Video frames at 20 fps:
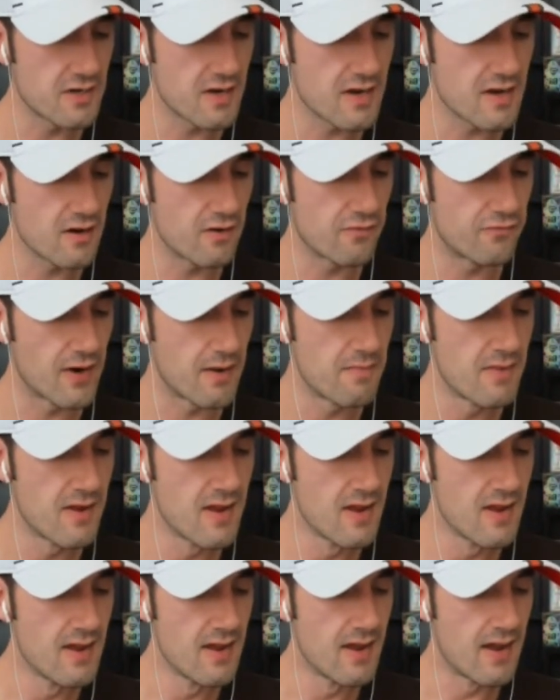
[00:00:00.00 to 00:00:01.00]
in here from
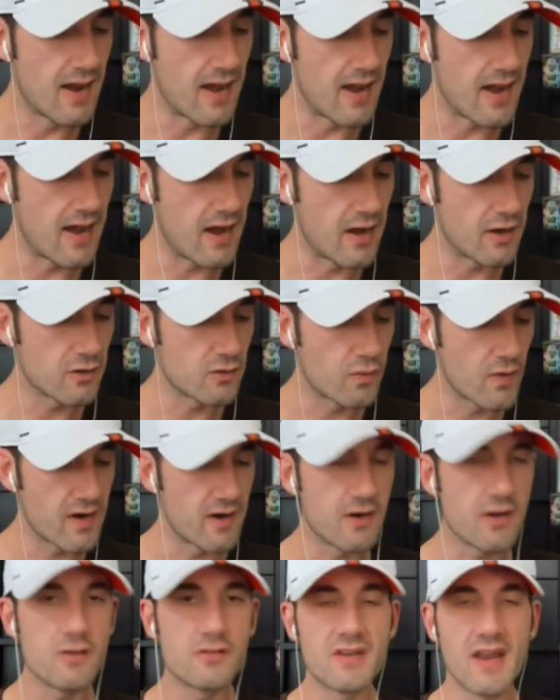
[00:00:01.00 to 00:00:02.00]
on
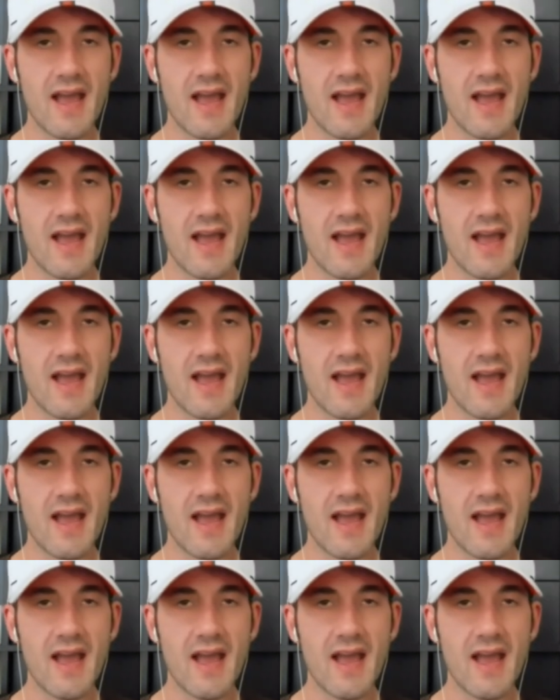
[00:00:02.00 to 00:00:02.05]
Twitter using